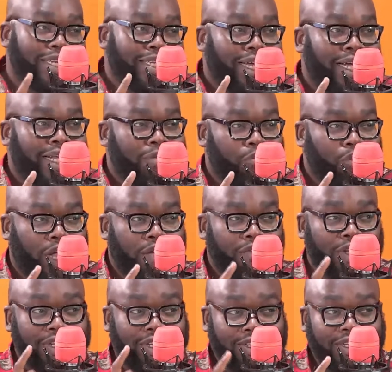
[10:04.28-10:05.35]
here and we'll have
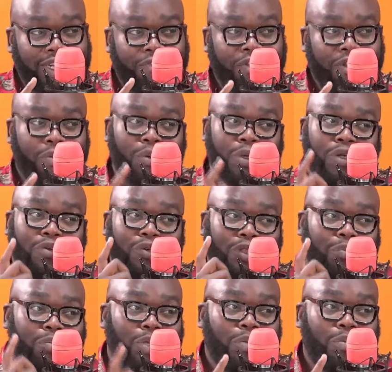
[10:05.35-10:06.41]
a test drive, and then we're going to show the
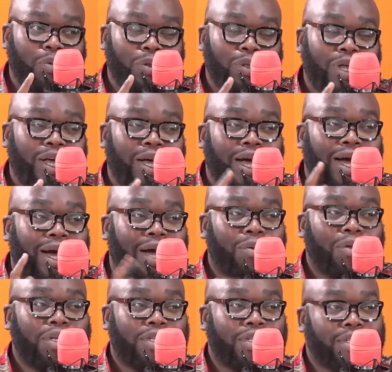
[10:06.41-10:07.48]
people how
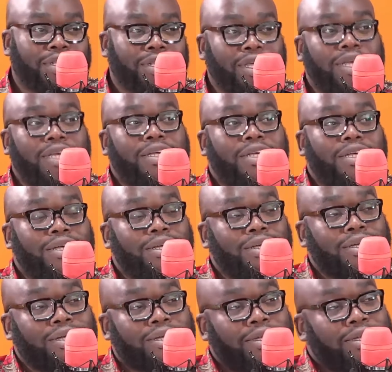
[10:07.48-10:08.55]
it is. You know, our
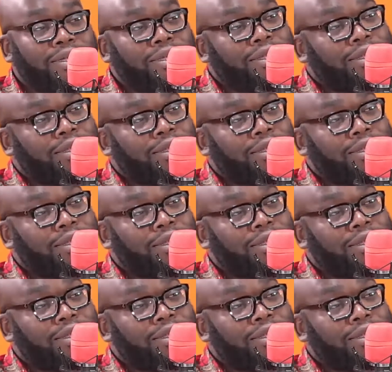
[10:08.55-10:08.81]
studio is big